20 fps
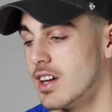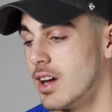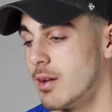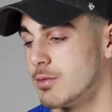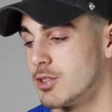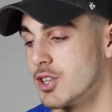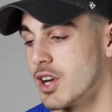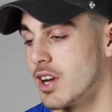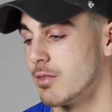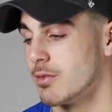I'm
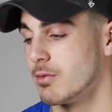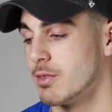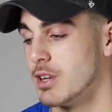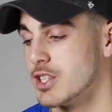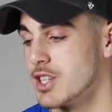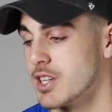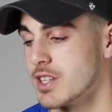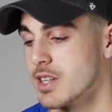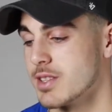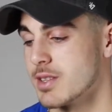trying to
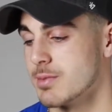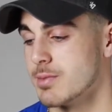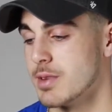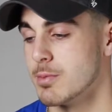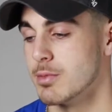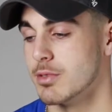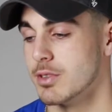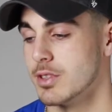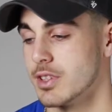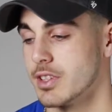reach out to some
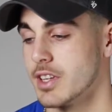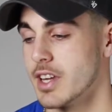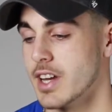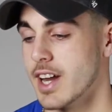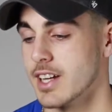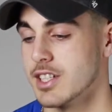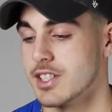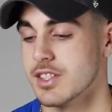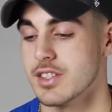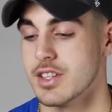people and
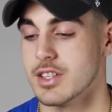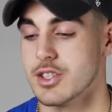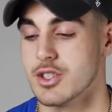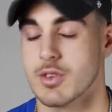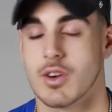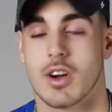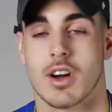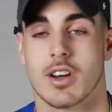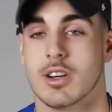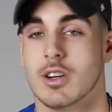connections in
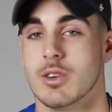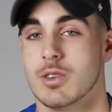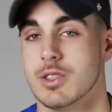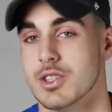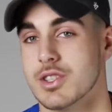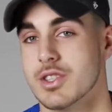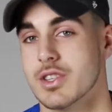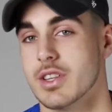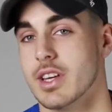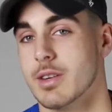Toronto, and
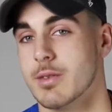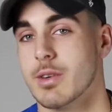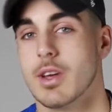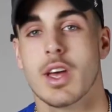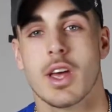just like